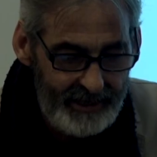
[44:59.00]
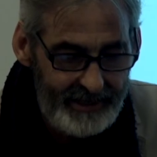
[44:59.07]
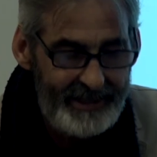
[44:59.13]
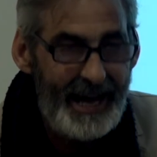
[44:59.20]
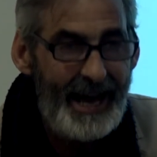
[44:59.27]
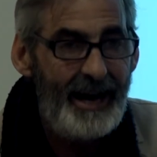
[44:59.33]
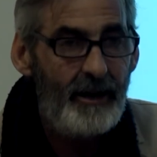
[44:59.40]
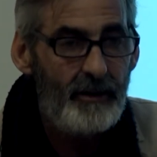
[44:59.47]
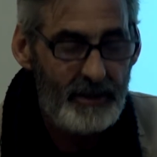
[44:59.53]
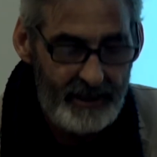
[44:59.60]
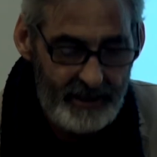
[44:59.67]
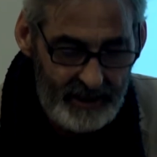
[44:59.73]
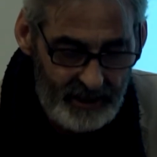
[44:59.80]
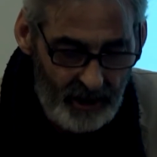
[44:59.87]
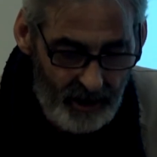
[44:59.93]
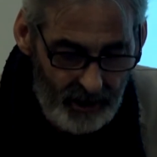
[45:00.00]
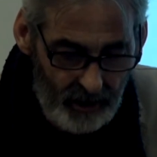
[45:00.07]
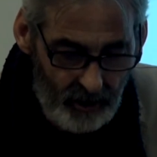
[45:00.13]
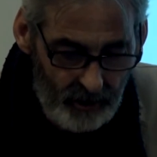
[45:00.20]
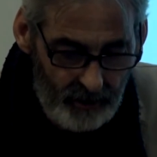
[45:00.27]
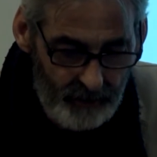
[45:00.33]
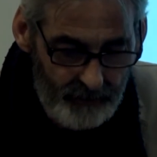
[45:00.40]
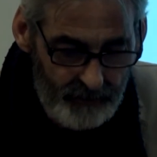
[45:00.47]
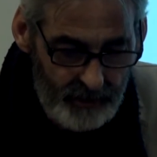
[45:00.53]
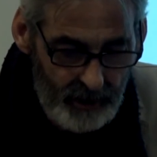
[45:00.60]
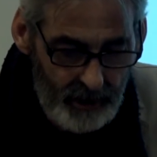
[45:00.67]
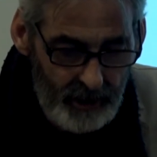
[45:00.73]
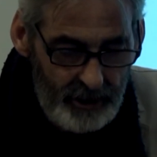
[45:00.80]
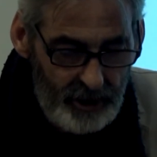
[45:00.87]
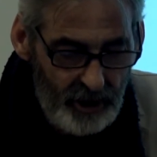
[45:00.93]
down to the dialogue.
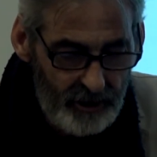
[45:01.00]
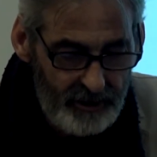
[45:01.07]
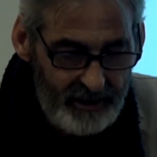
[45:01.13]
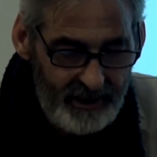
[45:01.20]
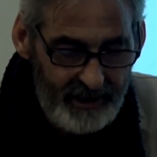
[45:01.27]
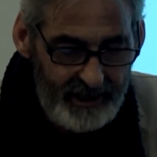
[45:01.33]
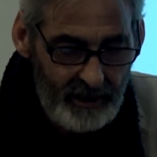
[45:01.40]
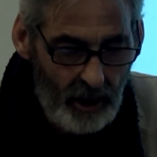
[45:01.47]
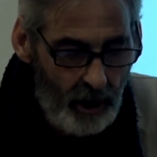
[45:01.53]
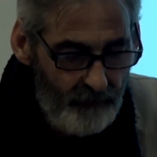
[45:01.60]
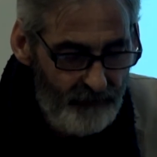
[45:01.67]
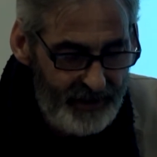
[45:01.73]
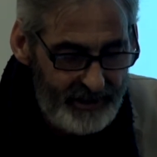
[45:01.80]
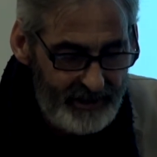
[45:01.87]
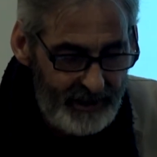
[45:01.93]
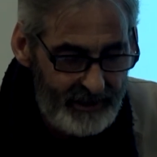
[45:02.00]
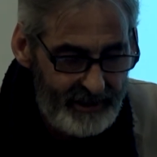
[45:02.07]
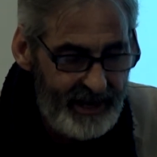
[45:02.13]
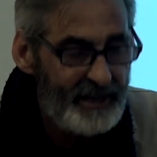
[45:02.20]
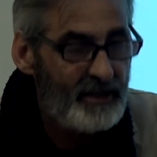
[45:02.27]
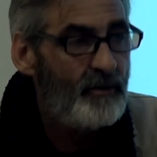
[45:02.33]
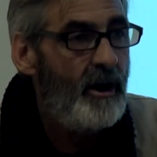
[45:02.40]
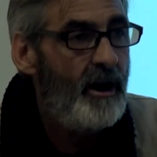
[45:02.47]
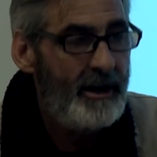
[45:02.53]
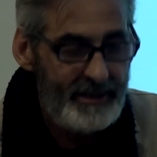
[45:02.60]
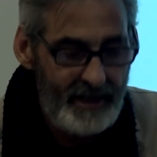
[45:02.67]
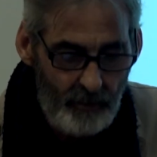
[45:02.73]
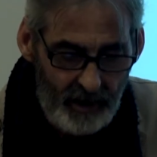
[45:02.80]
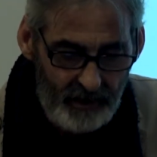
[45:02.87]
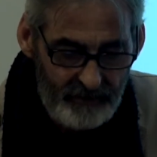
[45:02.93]
Jonson is obviously
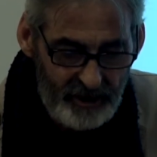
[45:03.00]
satirising one of